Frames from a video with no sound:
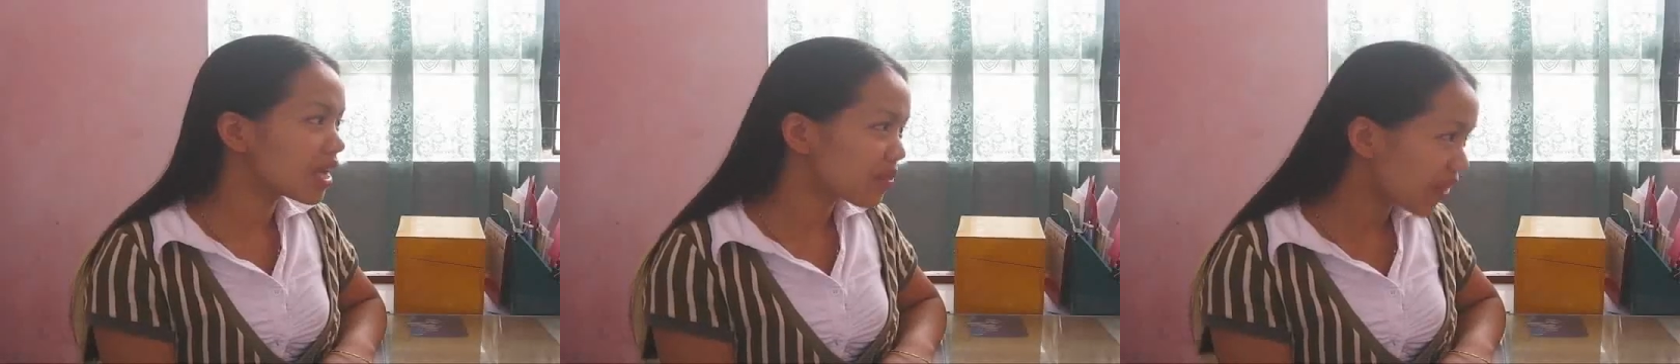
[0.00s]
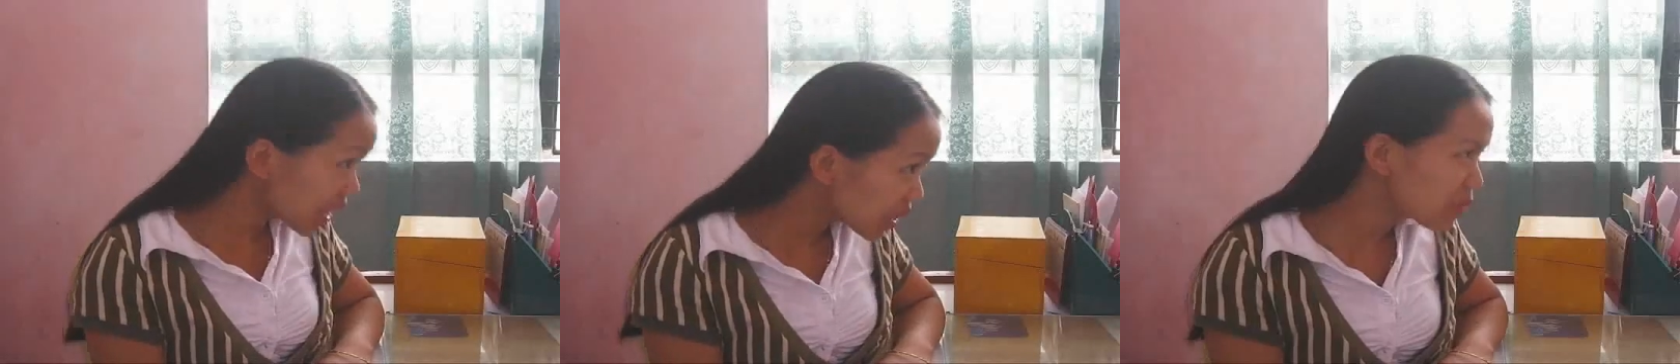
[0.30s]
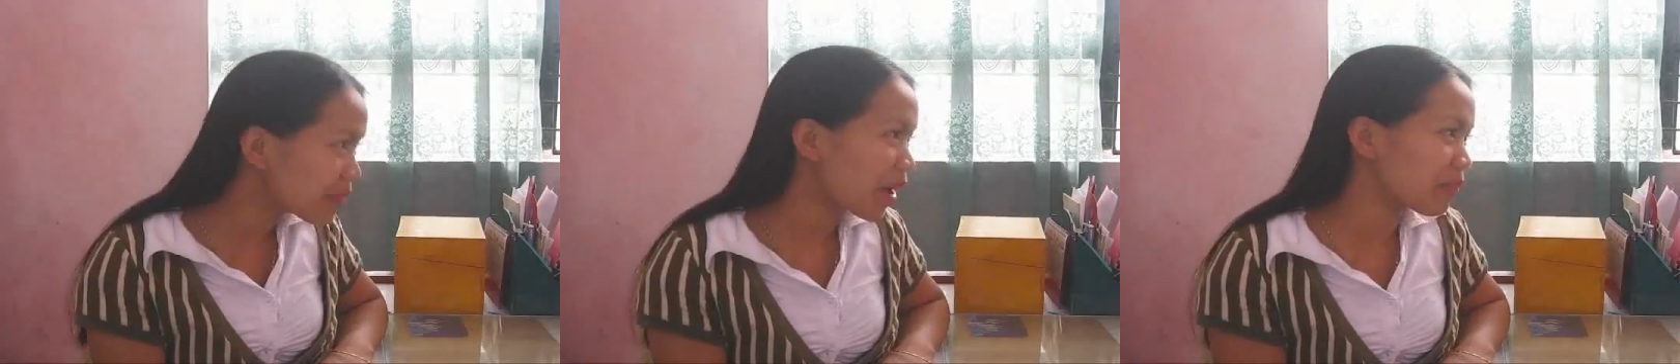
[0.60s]
Thank you,
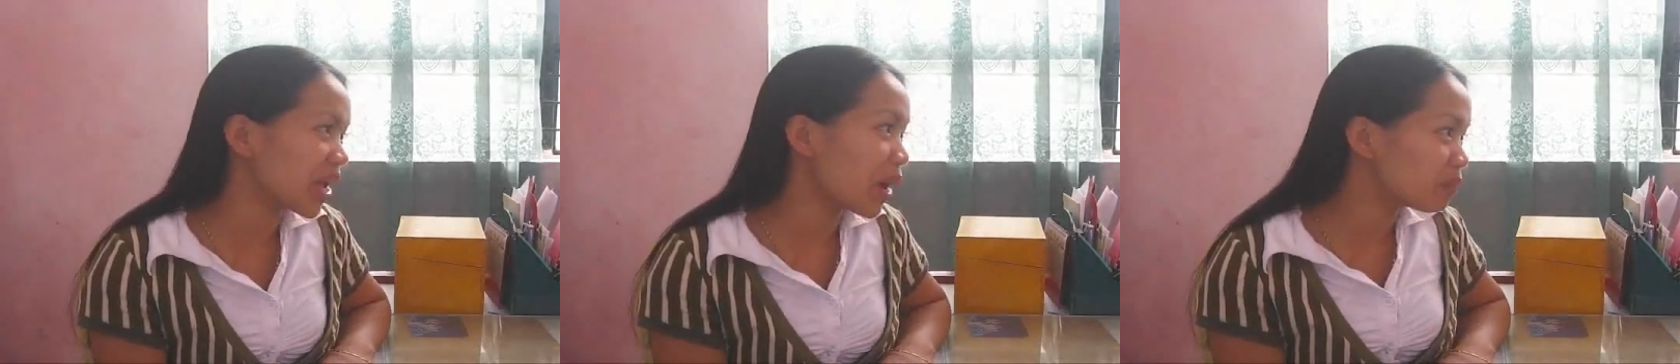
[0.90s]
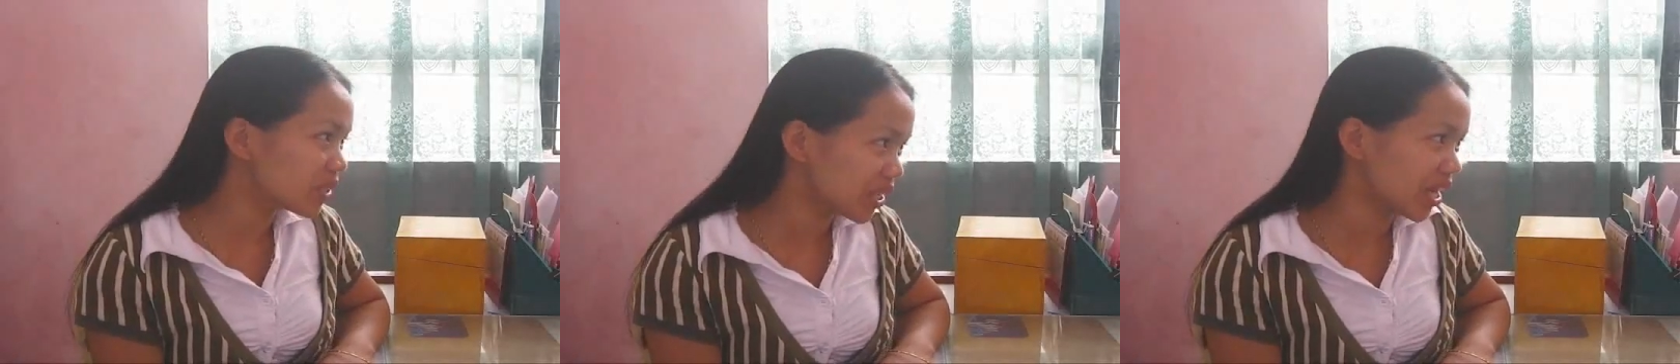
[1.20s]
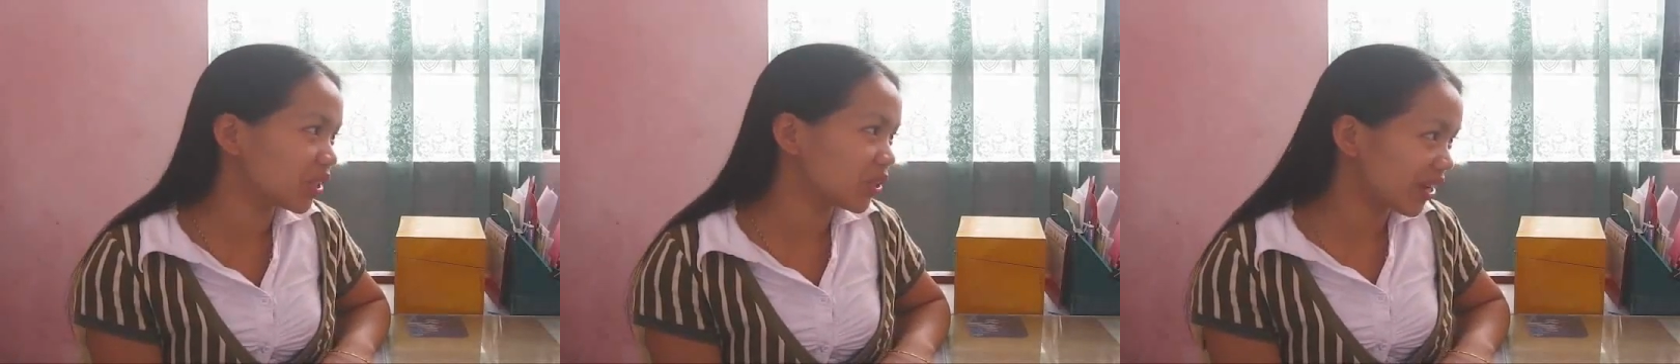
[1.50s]
ma'am. I
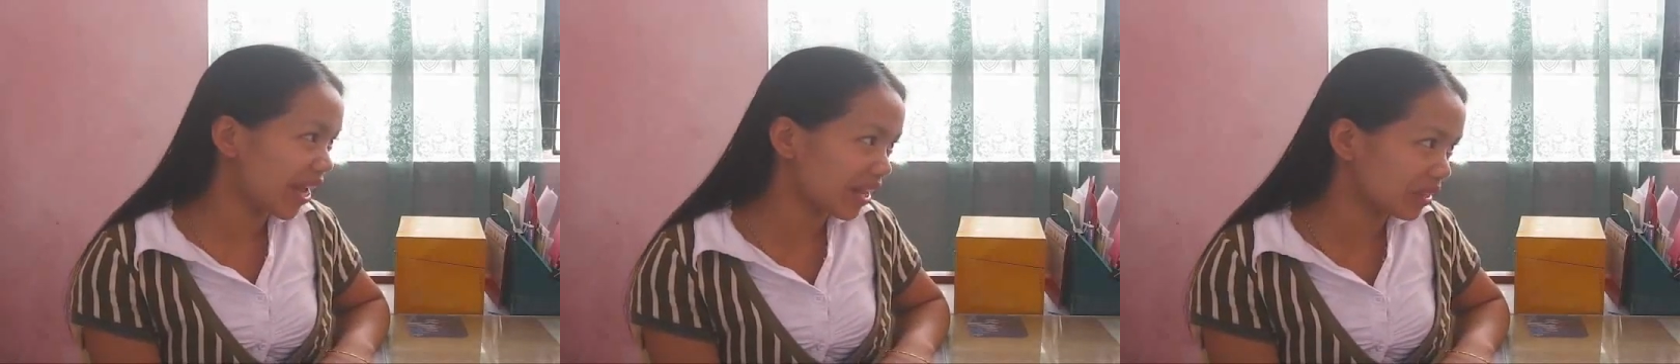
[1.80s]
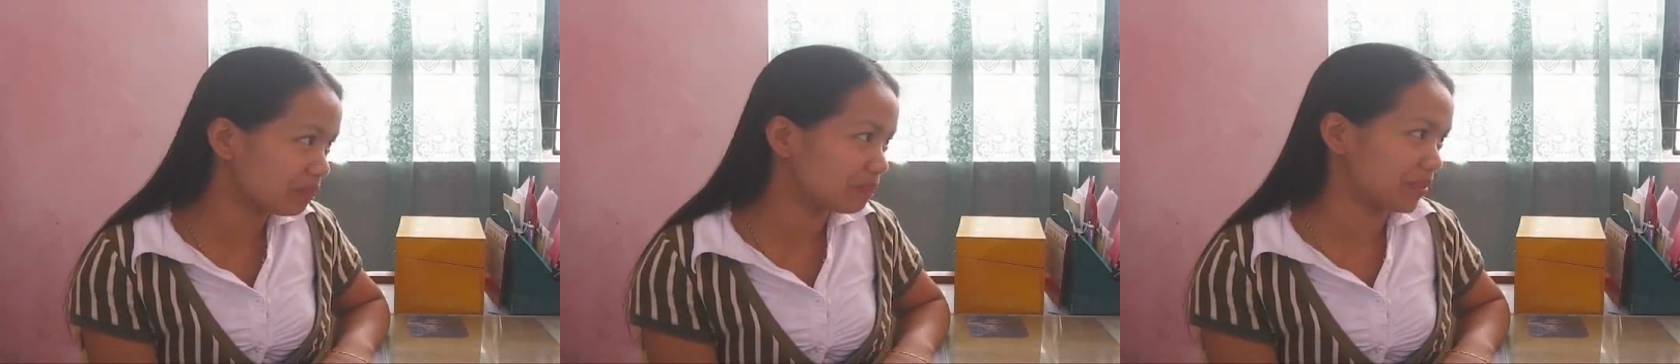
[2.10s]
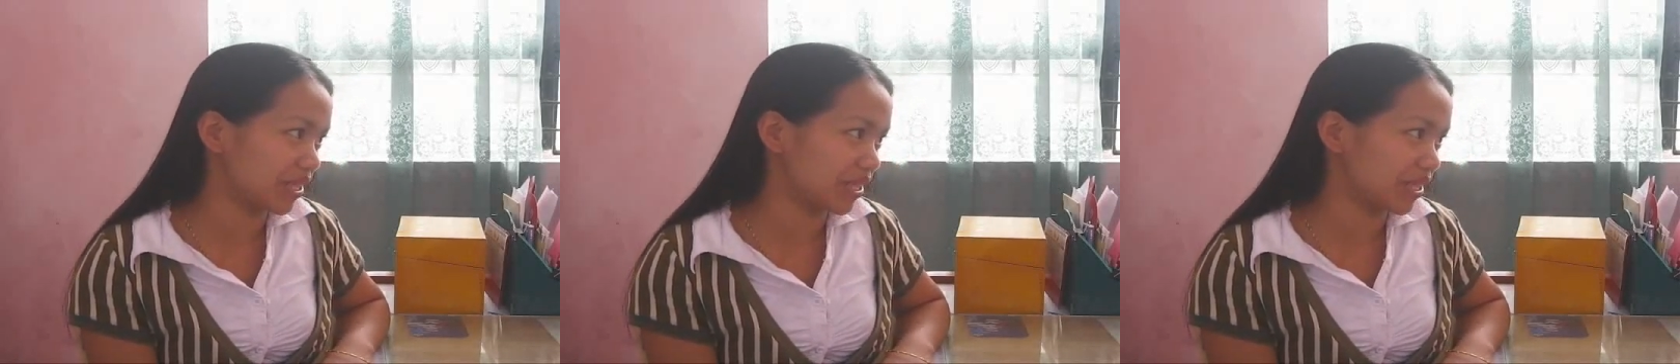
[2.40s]
appreciate your help.